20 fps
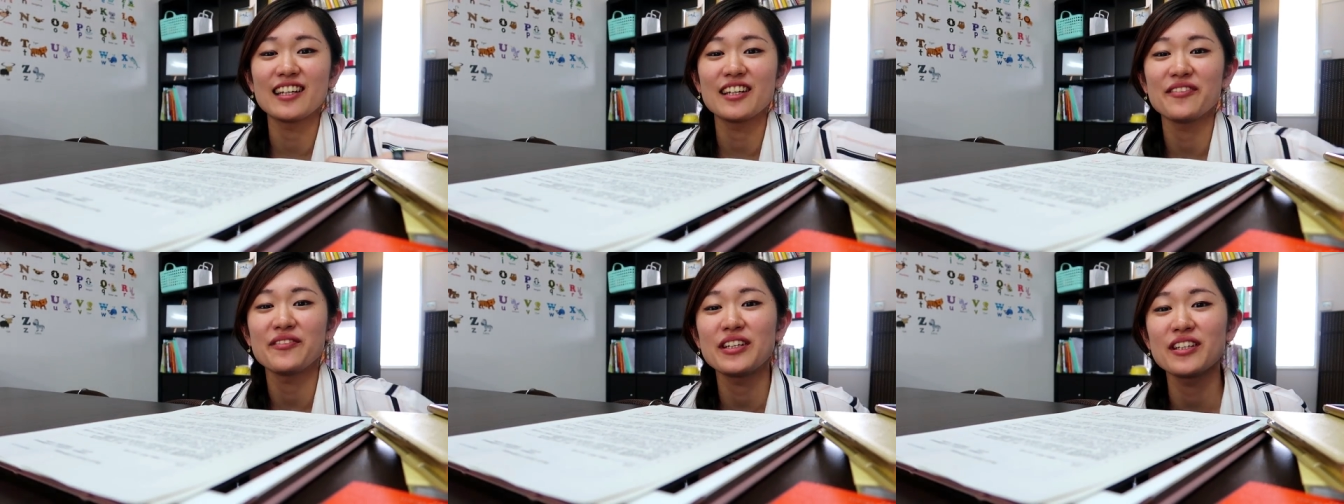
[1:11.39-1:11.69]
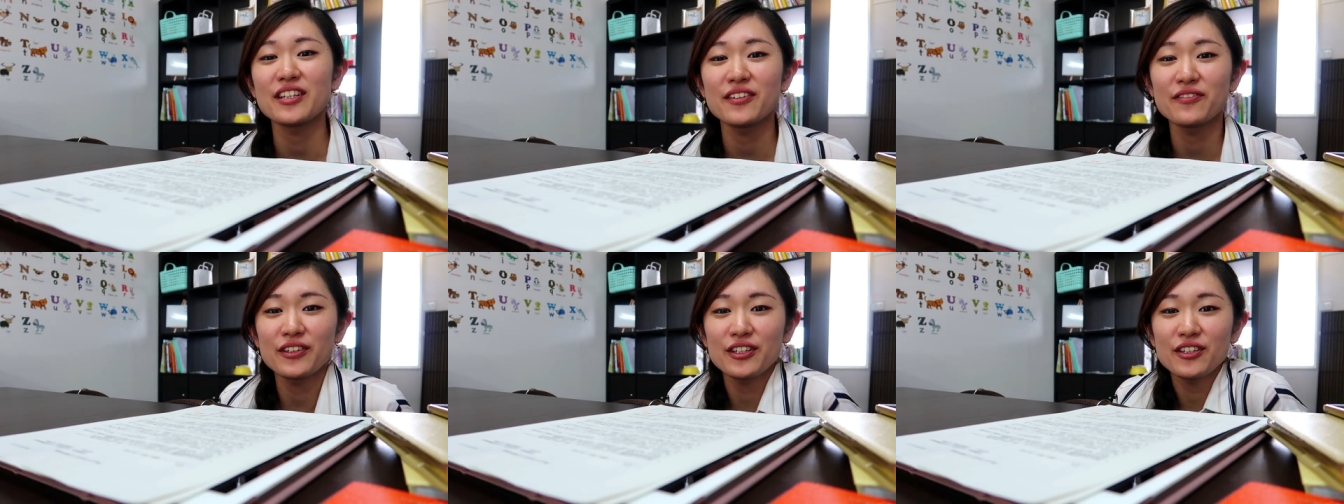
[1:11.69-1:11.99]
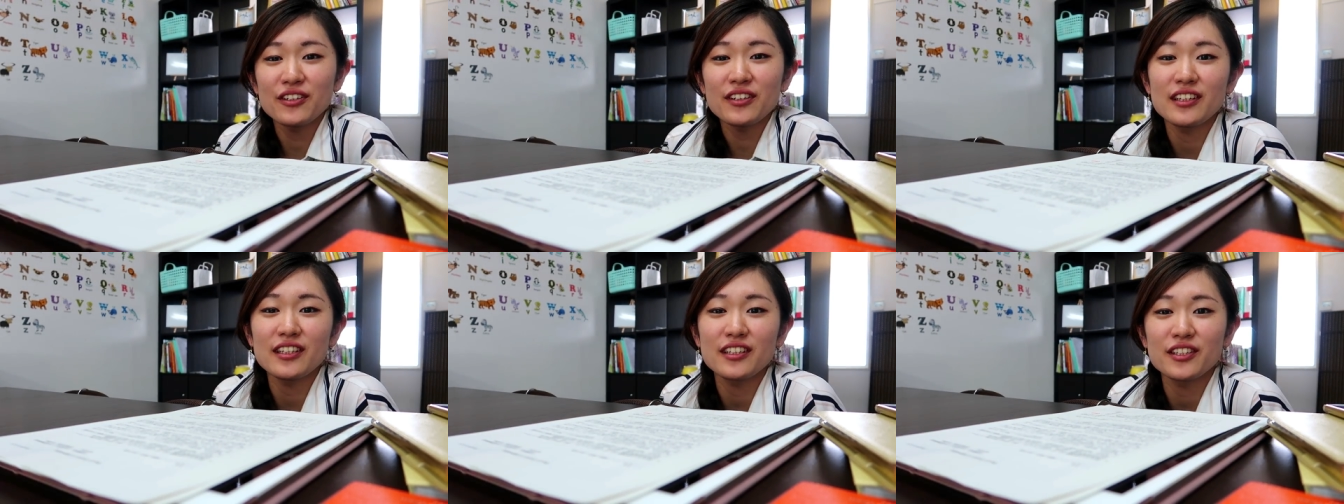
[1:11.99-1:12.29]
let me give
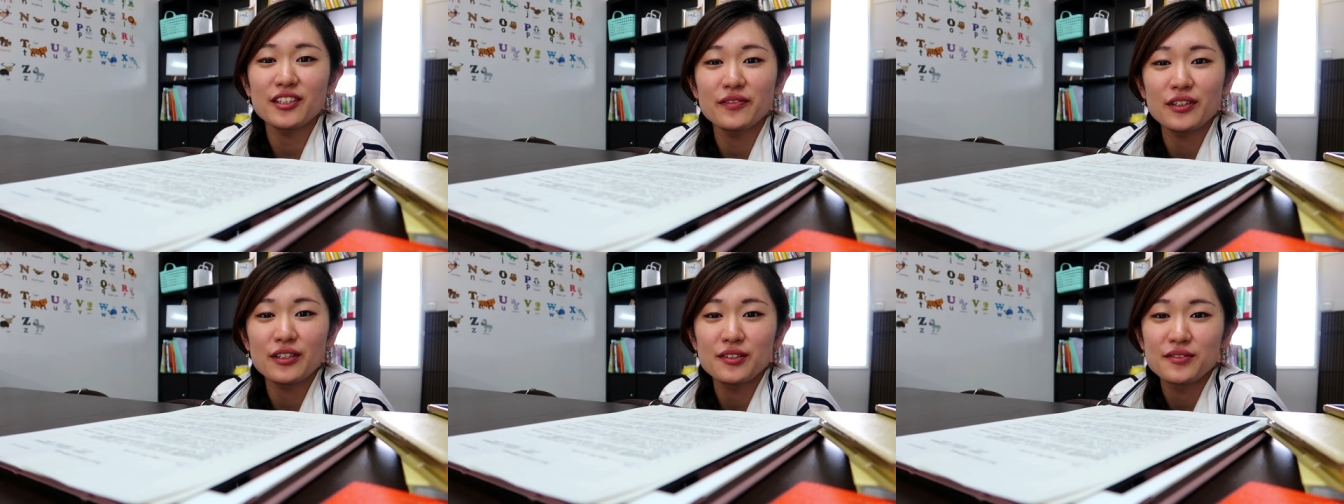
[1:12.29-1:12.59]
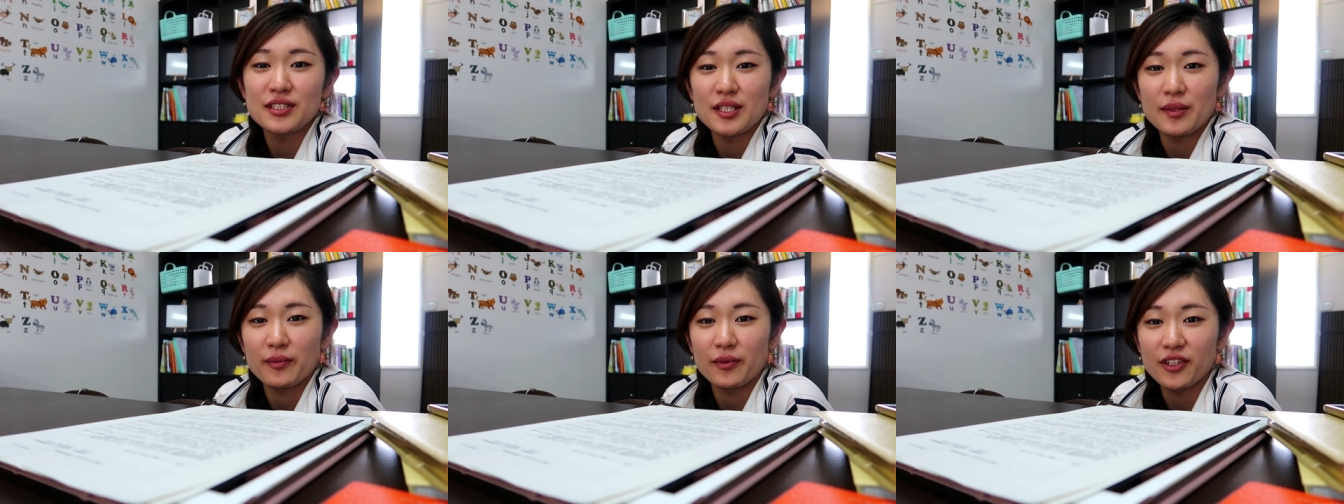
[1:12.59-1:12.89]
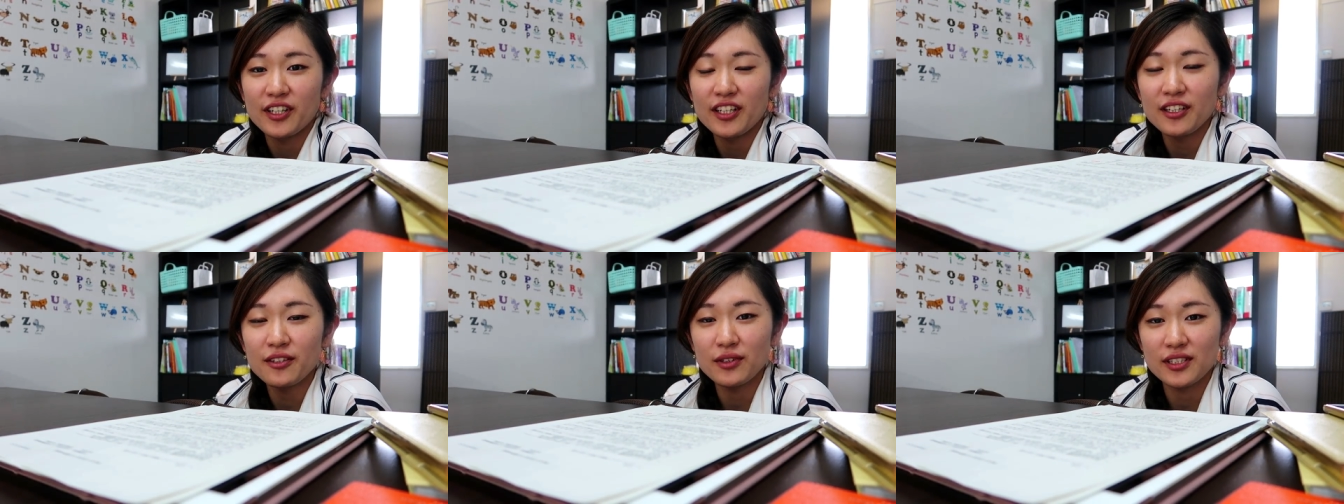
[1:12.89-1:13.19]
you a little bit of
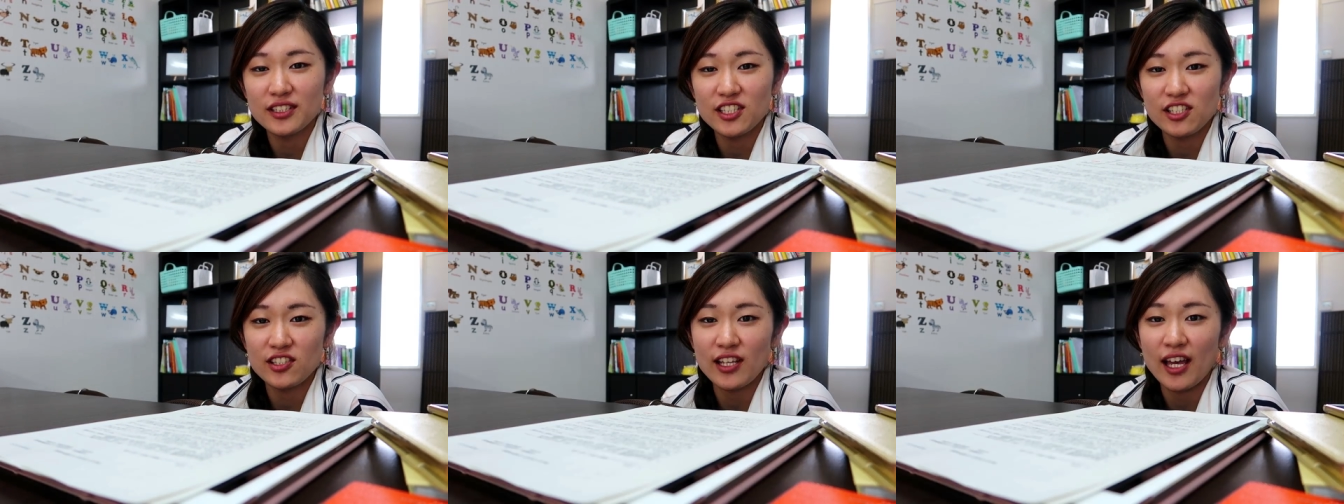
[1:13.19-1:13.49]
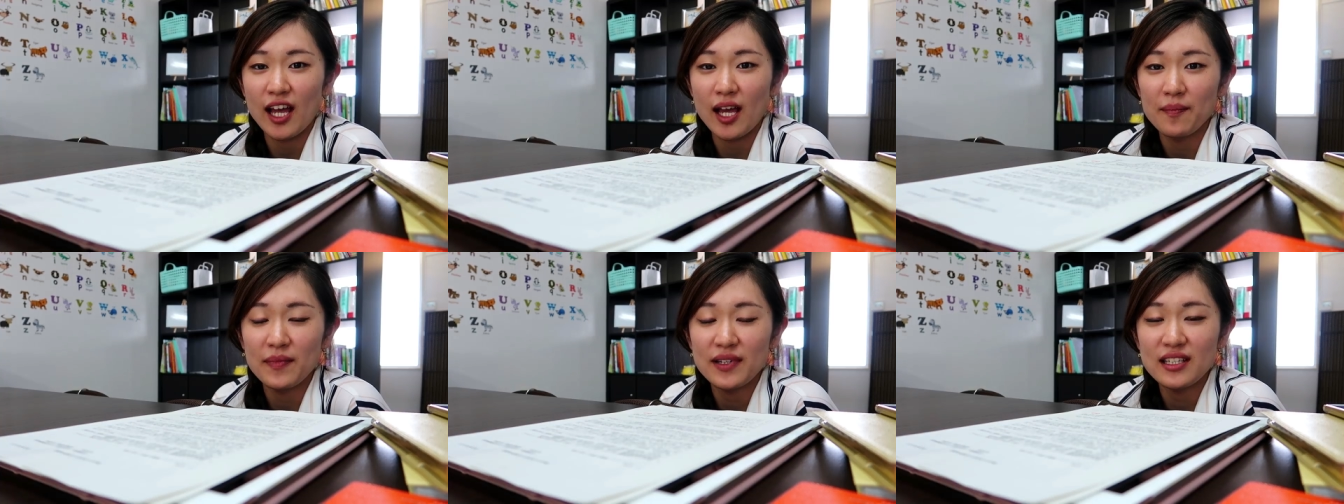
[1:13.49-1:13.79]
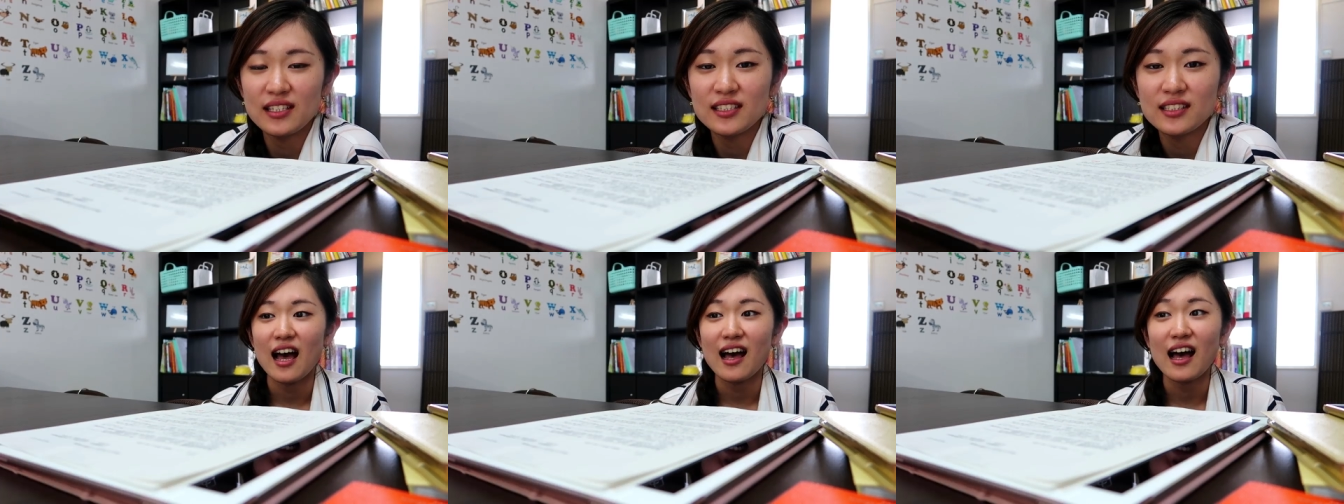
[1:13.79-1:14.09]
summary what just
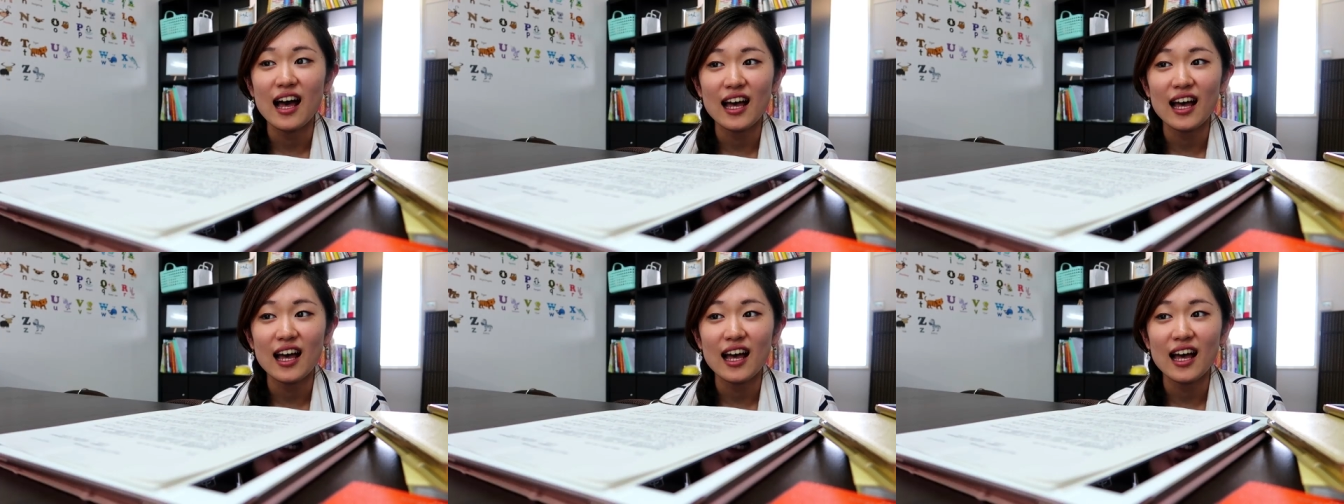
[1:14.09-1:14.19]
happened.